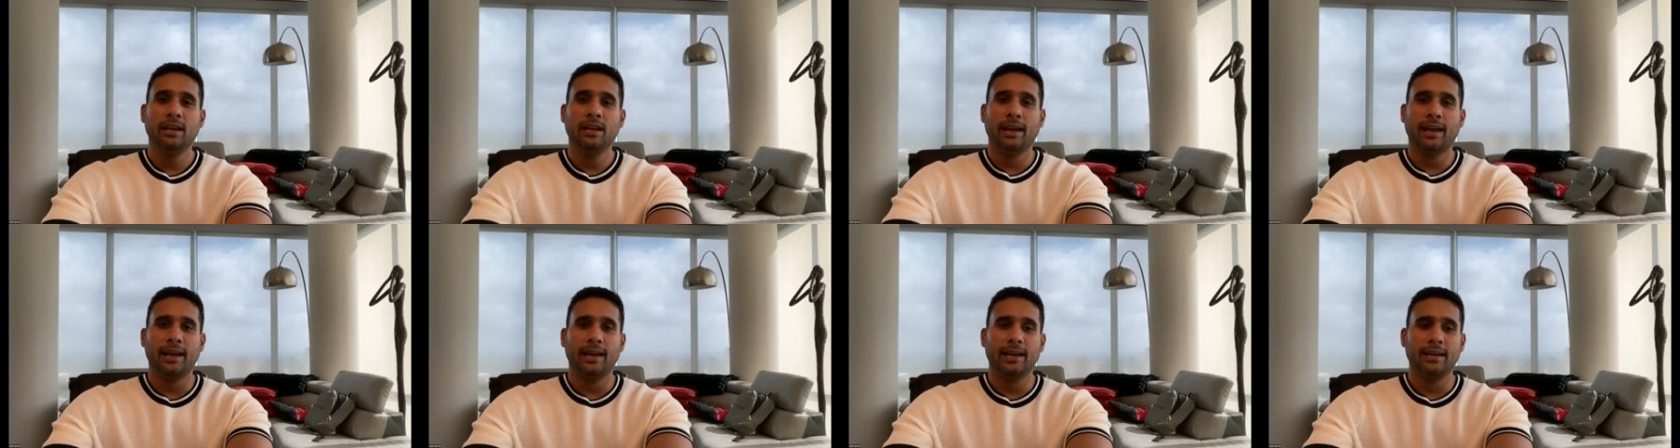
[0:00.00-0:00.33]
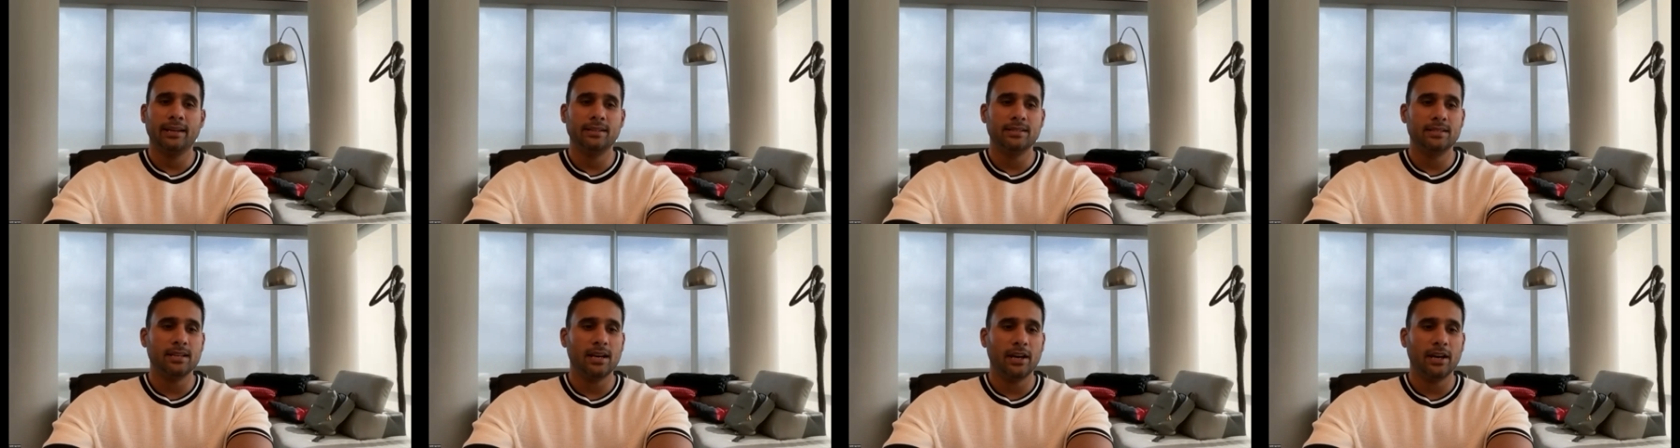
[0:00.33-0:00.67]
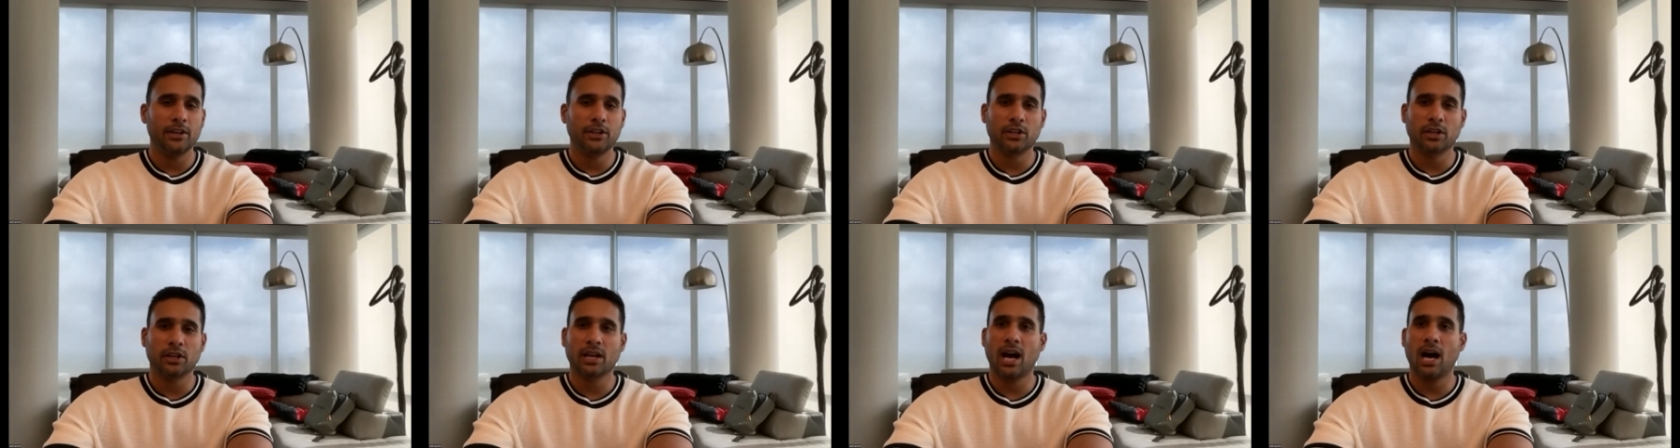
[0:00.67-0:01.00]
And
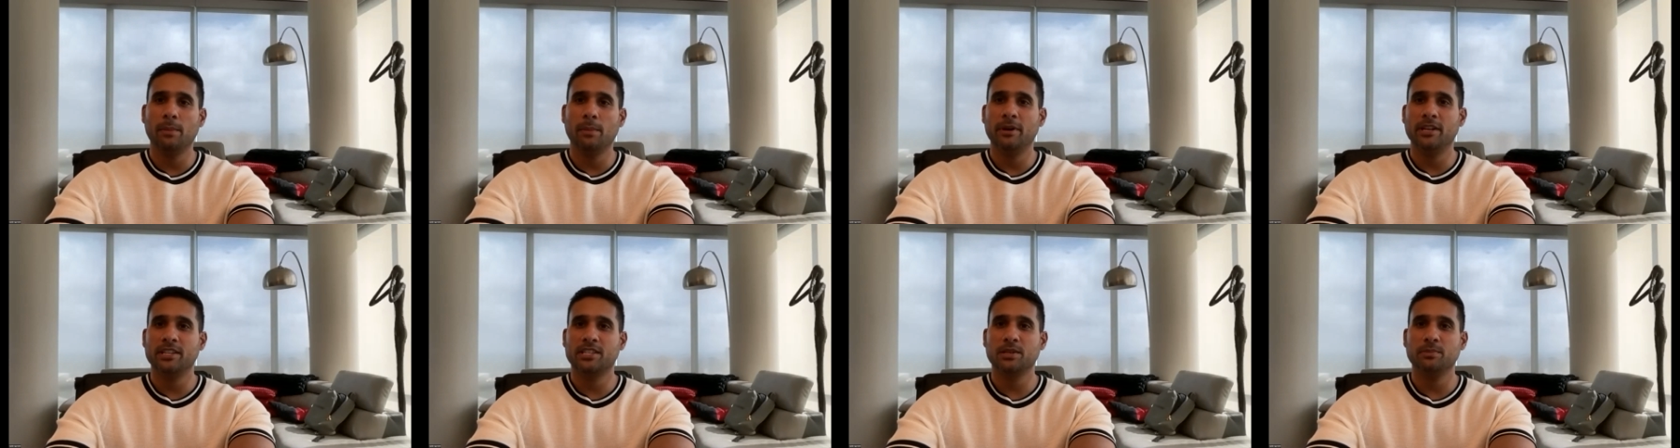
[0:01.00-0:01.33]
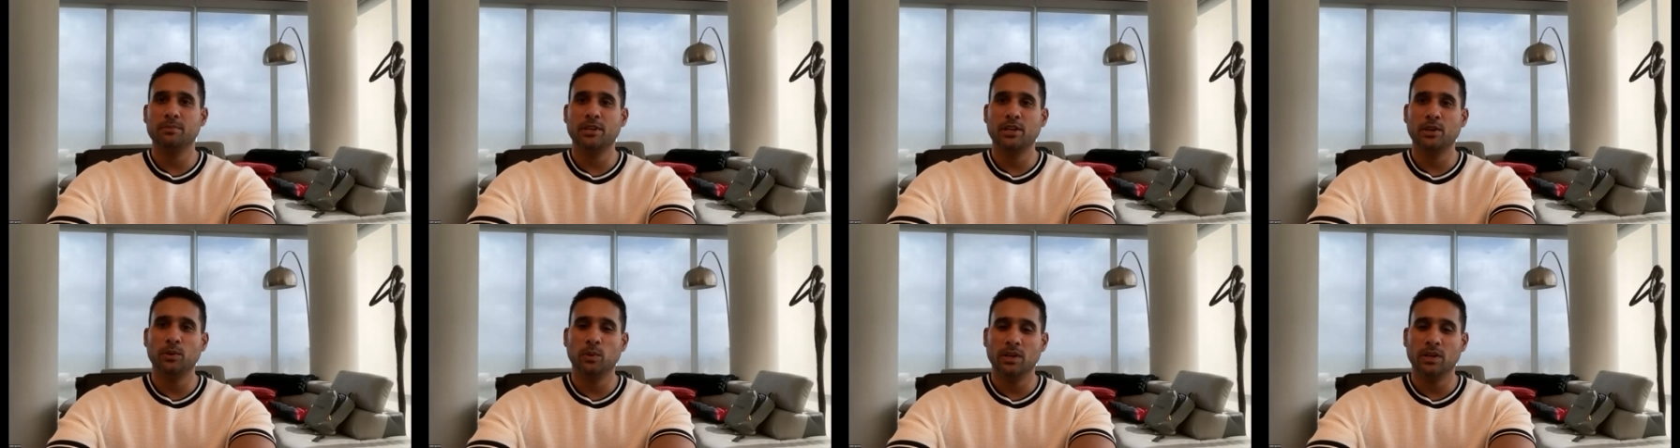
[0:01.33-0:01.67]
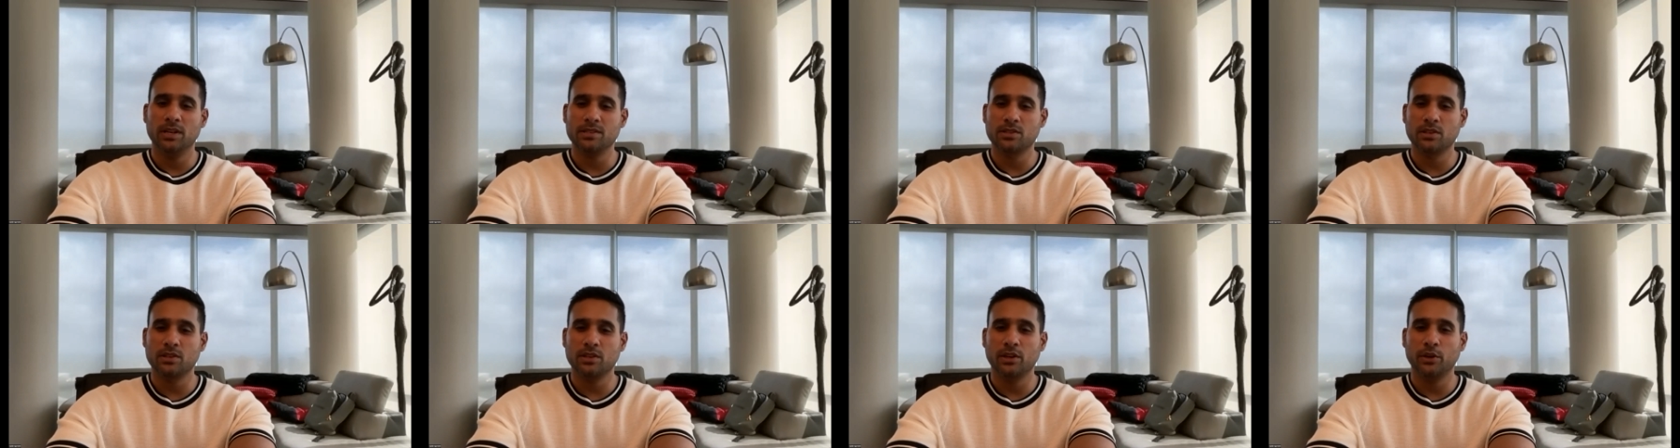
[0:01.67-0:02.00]
your comment to me
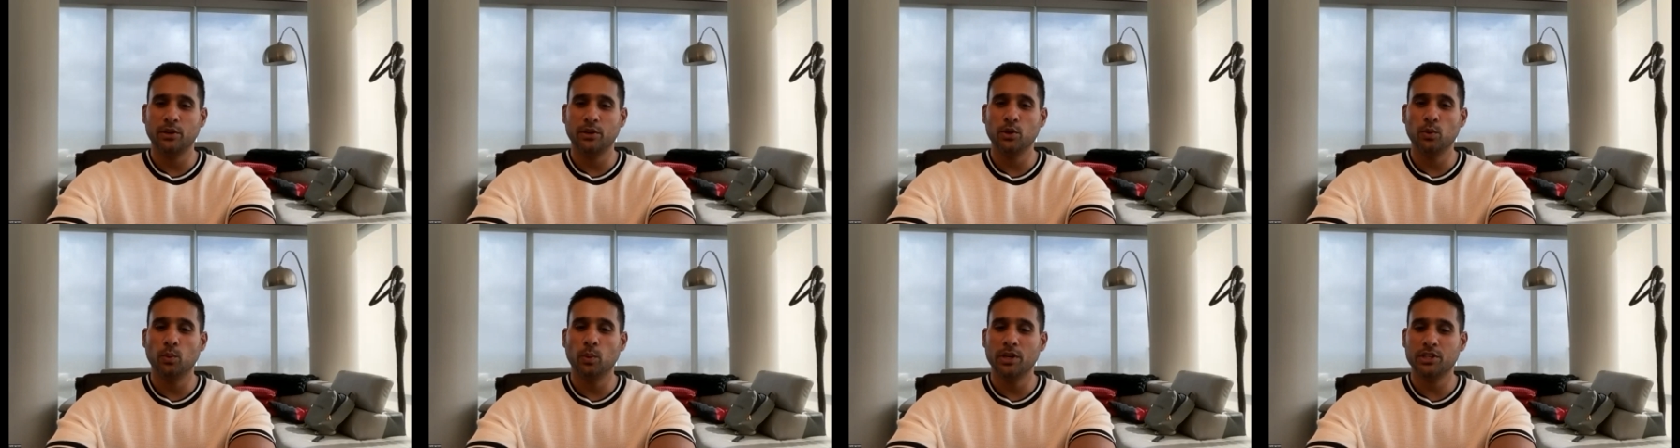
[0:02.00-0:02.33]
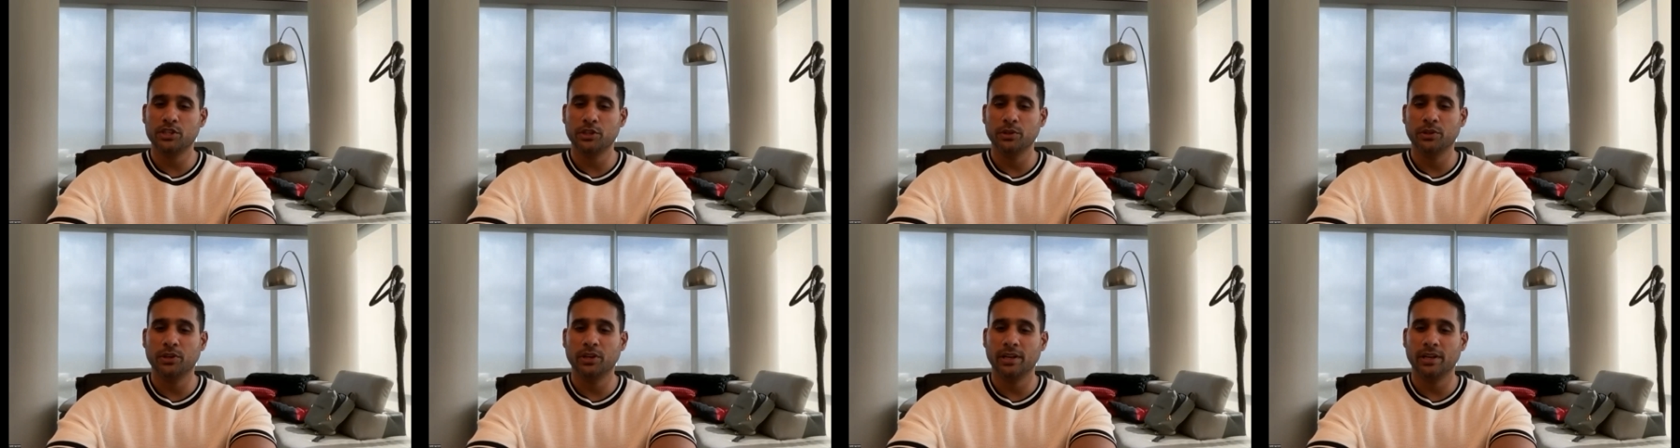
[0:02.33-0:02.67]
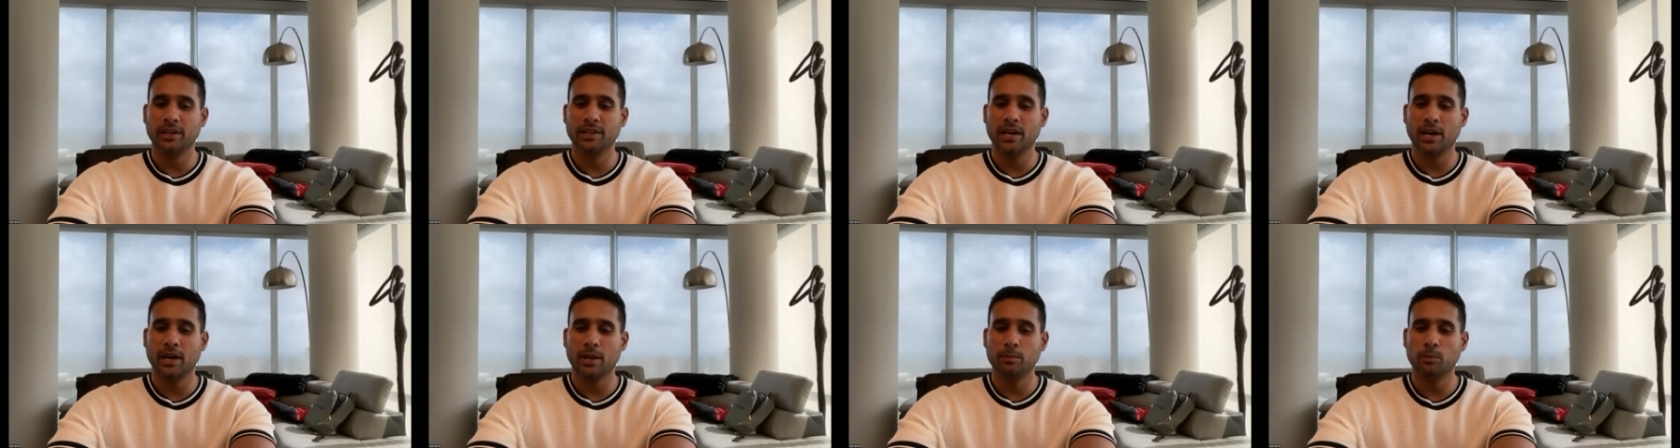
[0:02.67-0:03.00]
was, you know, you wish you could
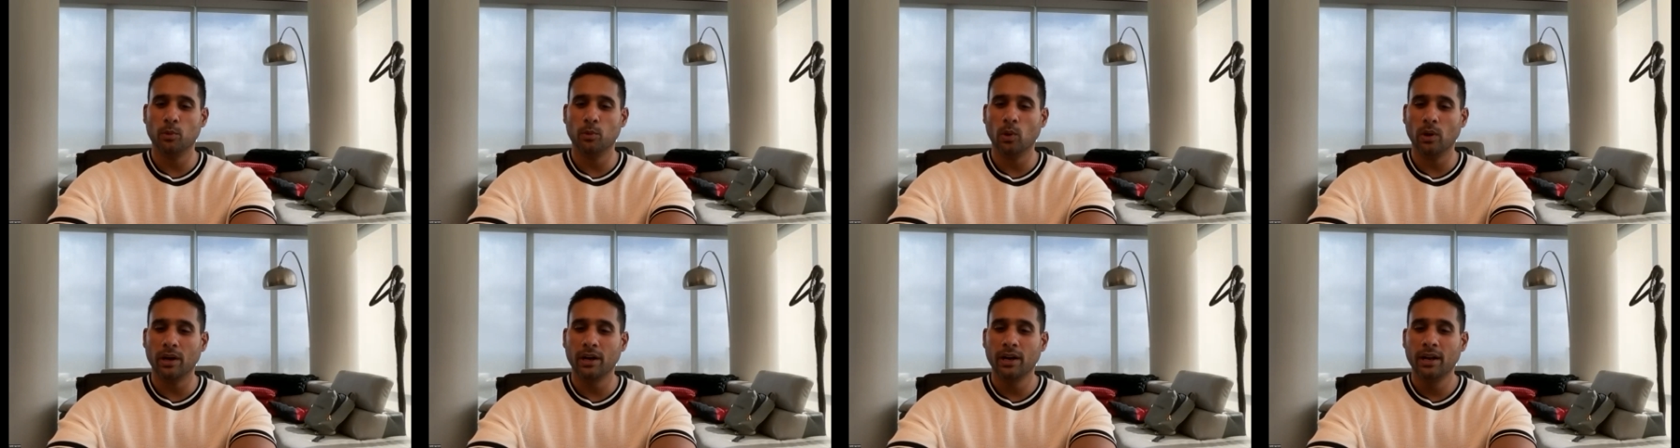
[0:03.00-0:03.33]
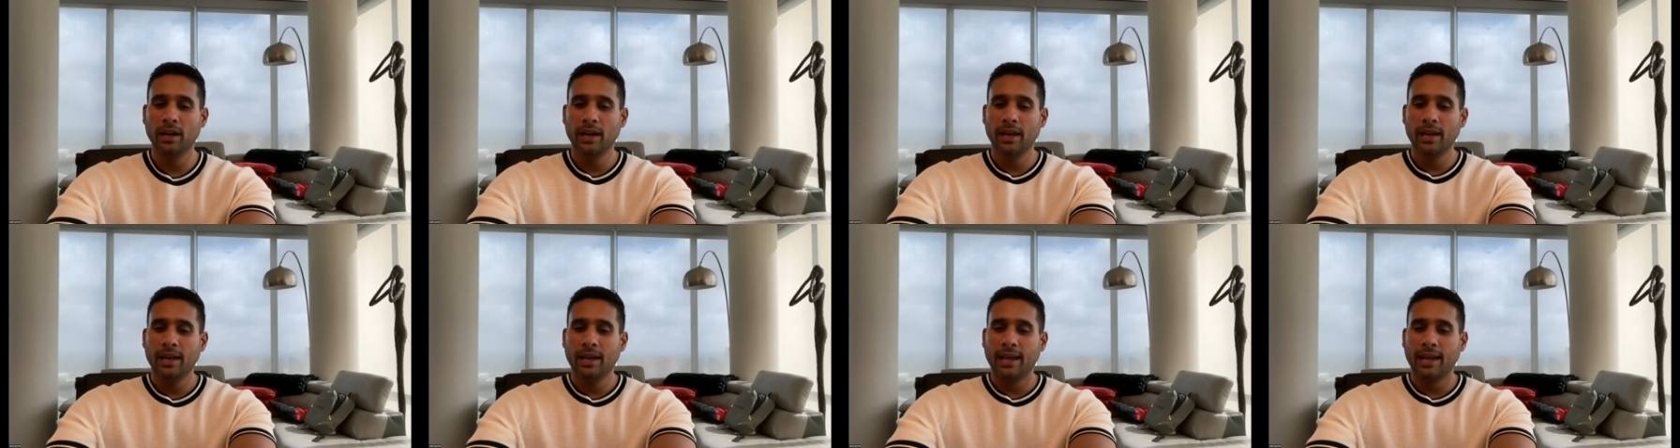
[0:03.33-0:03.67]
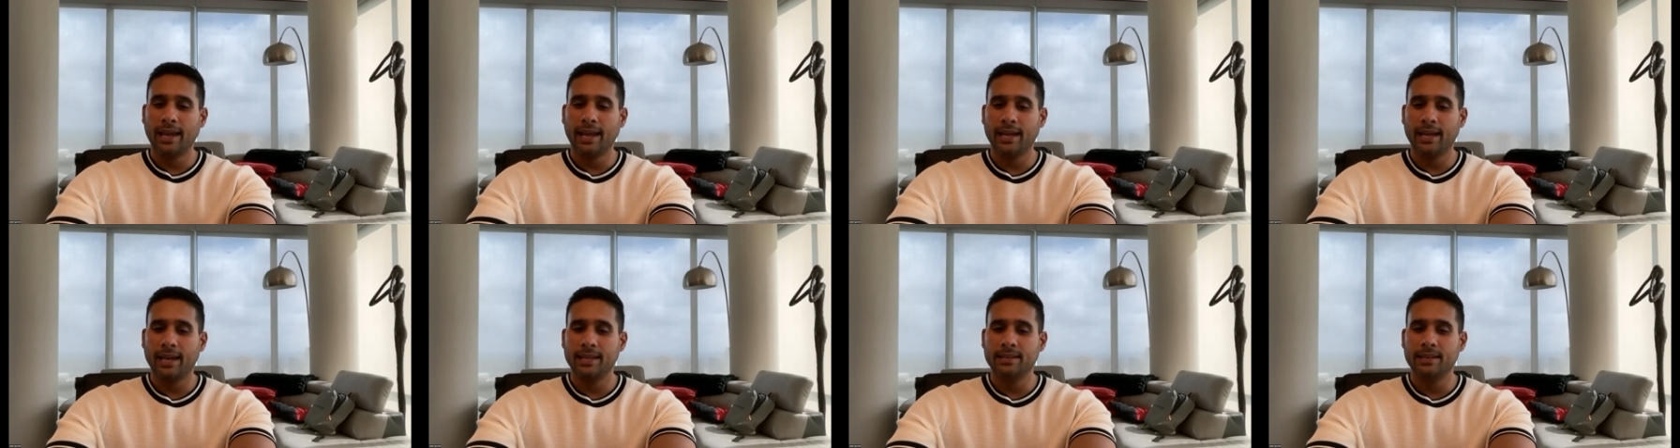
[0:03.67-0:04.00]
have done more.
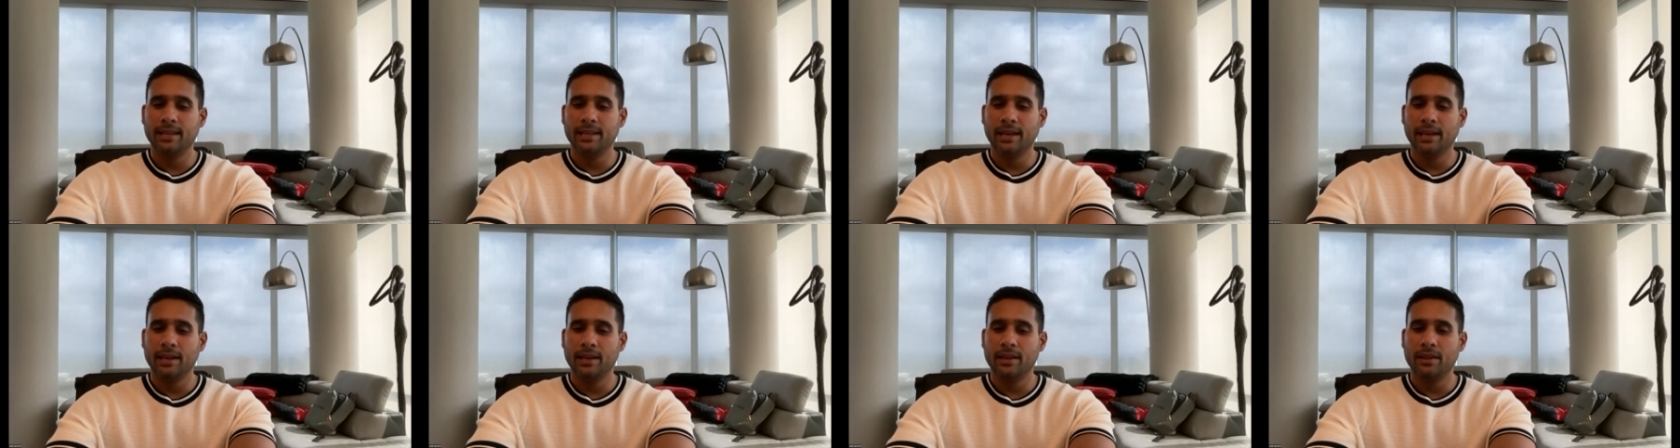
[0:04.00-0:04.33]
And